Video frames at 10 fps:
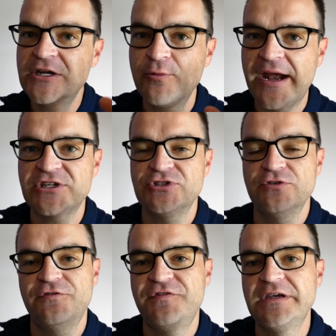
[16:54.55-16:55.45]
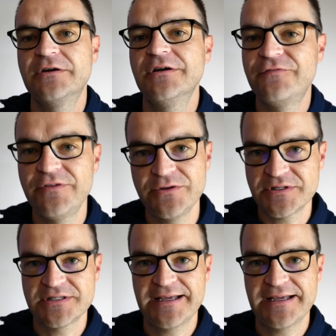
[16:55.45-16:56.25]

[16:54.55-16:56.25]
irrational fear of nuisance